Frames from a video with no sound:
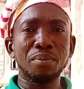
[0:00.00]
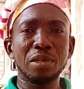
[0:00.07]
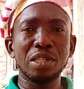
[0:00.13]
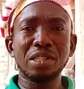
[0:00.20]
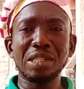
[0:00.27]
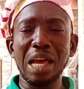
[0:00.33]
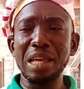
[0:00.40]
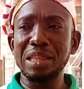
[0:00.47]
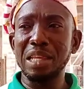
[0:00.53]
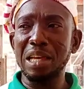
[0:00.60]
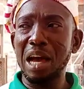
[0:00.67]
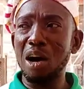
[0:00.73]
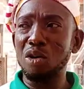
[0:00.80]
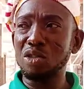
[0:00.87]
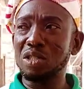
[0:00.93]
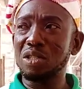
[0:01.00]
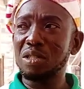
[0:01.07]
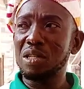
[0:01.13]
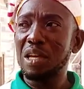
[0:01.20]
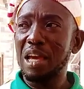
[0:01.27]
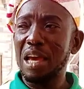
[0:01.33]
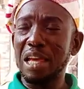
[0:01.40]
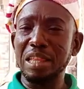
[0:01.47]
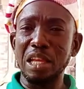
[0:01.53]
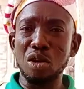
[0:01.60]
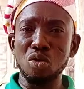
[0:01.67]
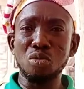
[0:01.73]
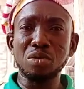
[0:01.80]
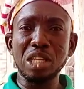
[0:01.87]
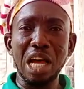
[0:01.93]
Inside the house and the
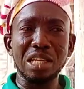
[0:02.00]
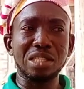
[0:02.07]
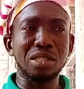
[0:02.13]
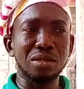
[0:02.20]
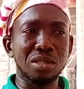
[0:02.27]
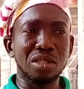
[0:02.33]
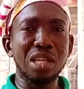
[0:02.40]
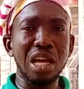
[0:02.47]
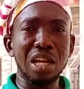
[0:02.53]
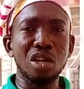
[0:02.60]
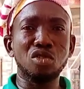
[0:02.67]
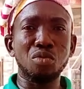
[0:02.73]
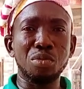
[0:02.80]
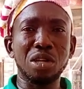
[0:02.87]
rooms has started to